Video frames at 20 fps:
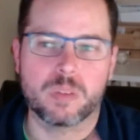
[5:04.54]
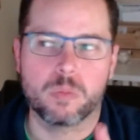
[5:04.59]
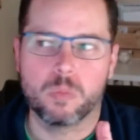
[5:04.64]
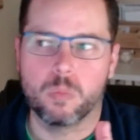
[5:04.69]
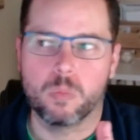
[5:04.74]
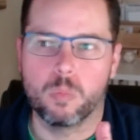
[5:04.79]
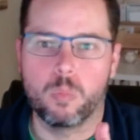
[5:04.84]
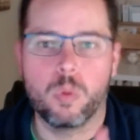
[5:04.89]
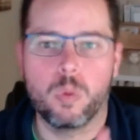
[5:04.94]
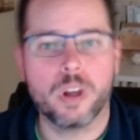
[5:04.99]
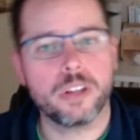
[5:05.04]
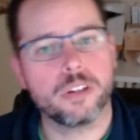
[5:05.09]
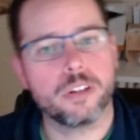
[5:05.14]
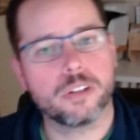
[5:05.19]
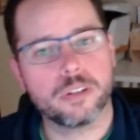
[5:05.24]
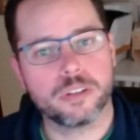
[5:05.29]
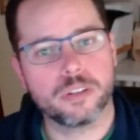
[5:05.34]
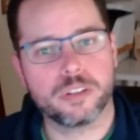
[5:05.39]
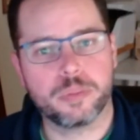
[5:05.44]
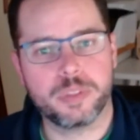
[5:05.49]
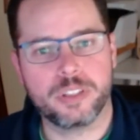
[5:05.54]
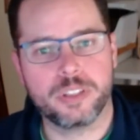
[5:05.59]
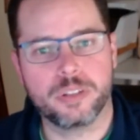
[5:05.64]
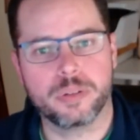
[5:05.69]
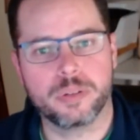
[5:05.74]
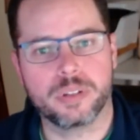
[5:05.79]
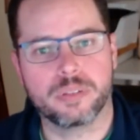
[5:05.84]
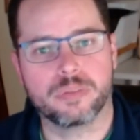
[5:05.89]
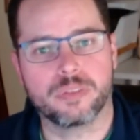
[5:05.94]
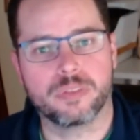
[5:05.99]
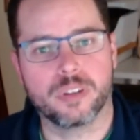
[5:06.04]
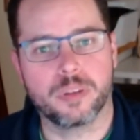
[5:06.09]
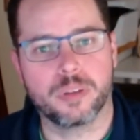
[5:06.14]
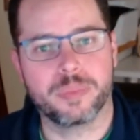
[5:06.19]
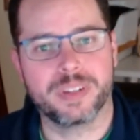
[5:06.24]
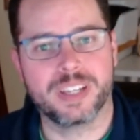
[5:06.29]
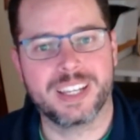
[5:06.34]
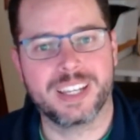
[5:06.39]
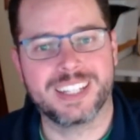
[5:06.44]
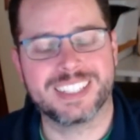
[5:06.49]
what you're going to be doing from
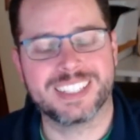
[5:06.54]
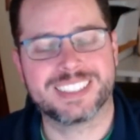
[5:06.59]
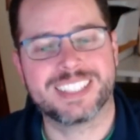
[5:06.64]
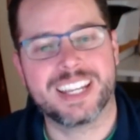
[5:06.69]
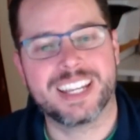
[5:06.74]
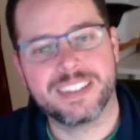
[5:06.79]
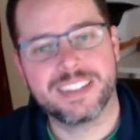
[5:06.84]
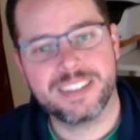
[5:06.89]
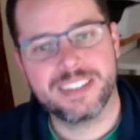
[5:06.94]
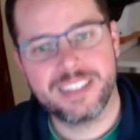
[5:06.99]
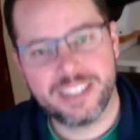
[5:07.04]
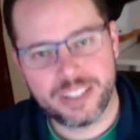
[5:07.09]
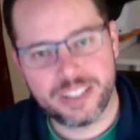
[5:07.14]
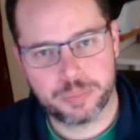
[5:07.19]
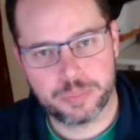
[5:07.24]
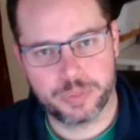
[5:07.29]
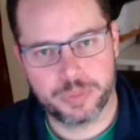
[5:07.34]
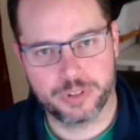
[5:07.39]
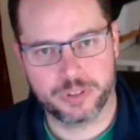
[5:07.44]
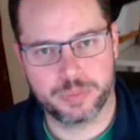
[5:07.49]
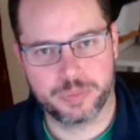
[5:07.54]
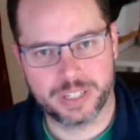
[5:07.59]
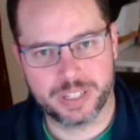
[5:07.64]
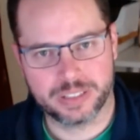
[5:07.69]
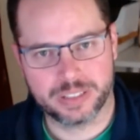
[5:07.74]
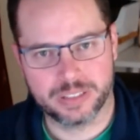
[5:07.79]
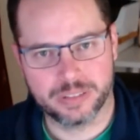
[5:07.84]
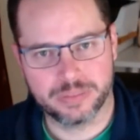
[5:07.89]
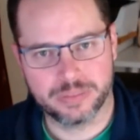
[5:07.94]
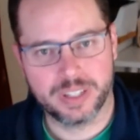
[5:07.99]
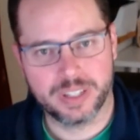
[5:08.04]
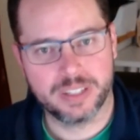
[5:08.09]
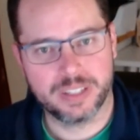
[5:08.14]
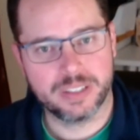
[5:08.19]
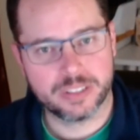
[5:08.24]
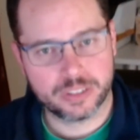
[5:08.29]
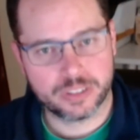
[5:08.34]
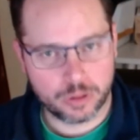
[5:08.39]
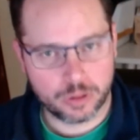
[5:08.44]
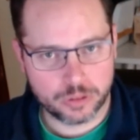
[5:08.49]
an attendee perspective. And
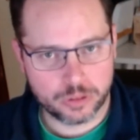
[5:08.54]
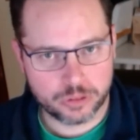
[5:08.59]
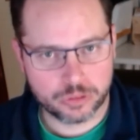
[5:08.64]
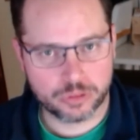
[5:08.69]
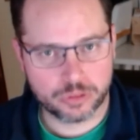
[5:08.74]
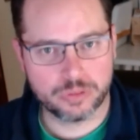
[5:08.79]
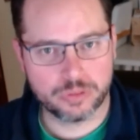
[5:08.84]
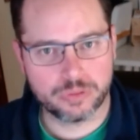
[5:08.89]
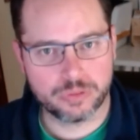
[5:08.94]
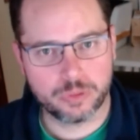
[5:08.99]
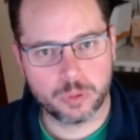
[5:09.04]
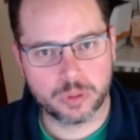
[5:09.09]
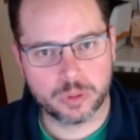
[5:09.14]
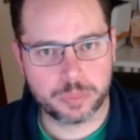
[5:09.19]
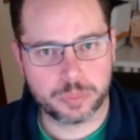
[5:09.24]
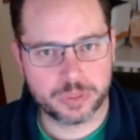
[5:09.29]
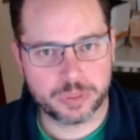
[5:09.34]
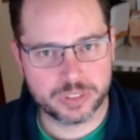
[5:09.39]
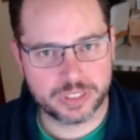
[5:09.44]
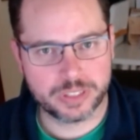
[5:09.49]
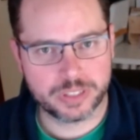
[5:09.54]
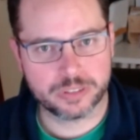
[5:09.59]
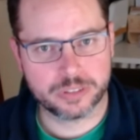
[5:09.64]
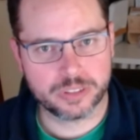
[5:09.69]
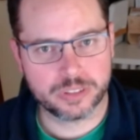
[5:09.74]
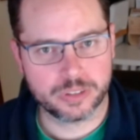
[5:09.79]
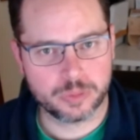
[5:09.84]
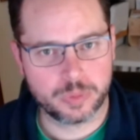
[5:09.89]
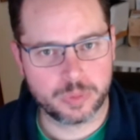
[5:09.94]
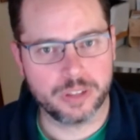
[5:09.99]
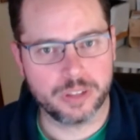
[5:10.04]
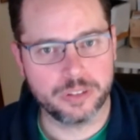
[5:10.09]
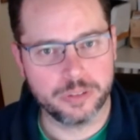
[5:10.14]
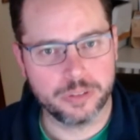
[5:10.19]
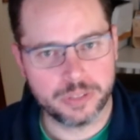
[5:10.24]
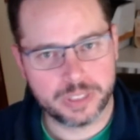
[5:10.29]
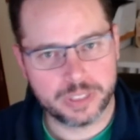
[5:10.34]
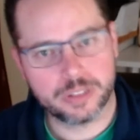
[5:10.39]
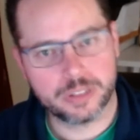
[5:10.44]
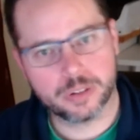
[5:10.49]
this holds true for the presenters as well. You
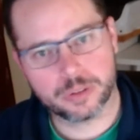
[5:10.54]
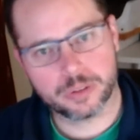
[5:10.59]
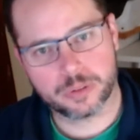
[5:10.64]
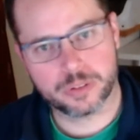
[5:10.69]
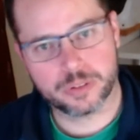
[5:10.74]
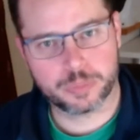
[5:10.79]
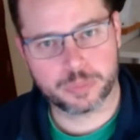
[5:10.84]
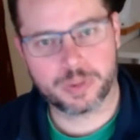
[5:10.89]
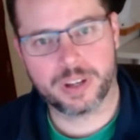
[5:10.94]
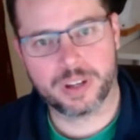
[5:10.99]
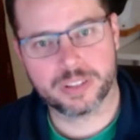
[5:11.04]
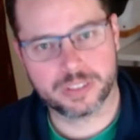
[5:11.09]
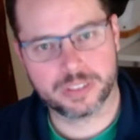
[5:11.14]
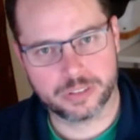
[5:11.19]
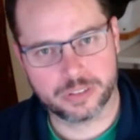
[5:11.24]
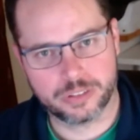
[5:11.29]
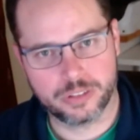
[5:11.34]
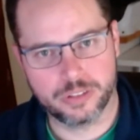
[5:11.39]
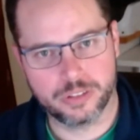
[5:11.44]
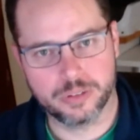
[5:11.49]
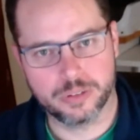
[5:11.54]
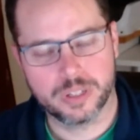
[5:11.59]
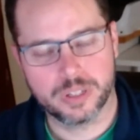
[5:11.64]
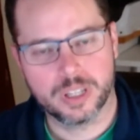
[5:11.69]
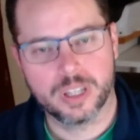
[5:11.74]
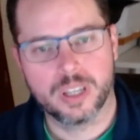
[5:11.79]
need to go through this process too.